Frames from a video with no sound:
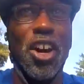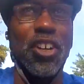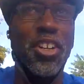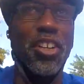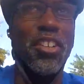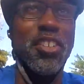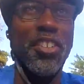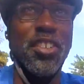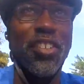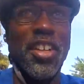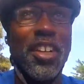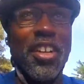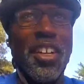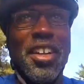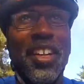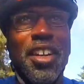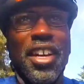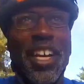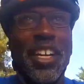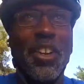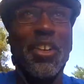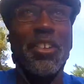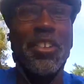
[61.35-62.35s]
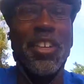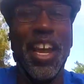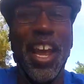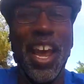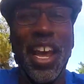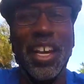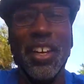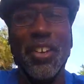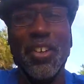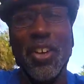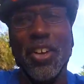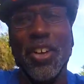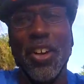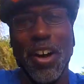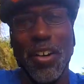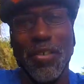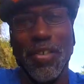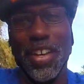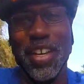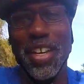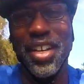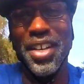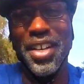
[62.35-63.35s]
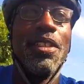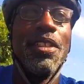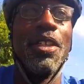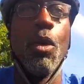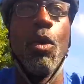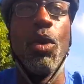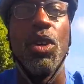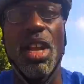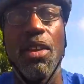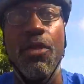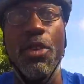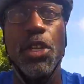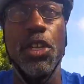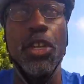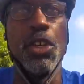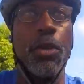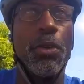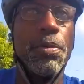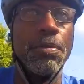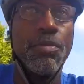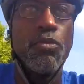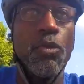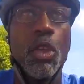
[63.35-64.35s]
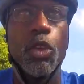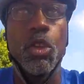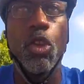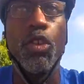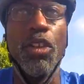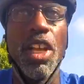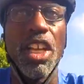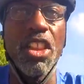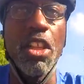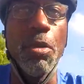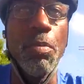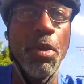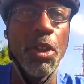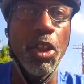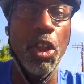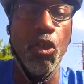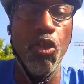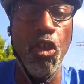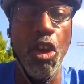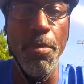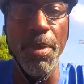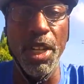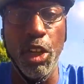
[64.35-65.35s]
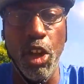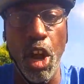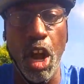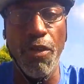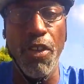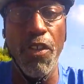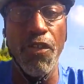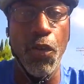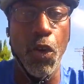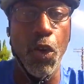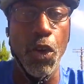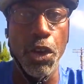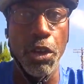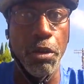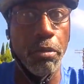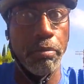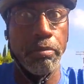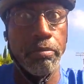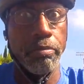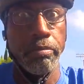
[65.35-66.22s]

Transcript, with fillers: artists and they're tagging our coffee. Whatever you do, don't let them put the cream in the coffee for you.